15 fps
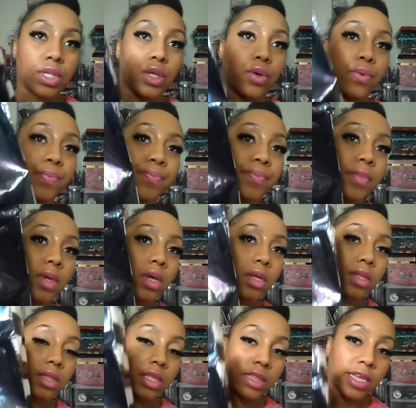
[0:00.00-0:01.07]
So
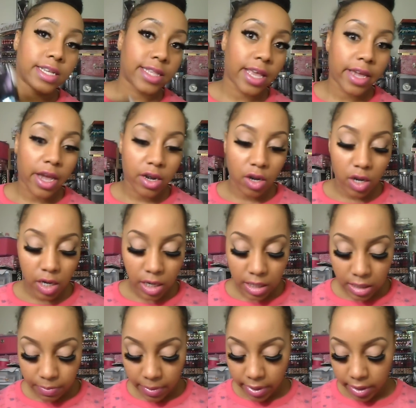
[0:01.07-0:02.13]
the things I got are in
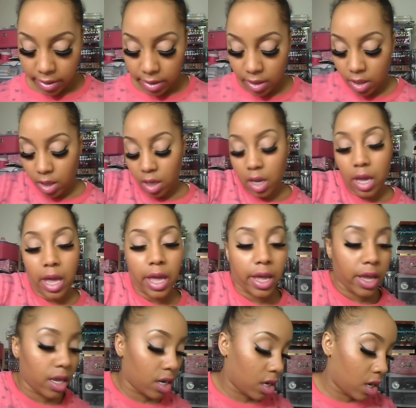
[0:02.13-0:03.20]
this bag,
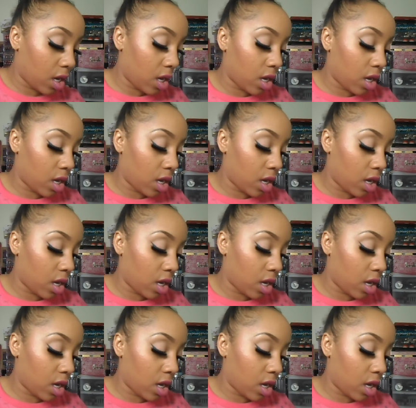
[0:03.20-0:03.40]
and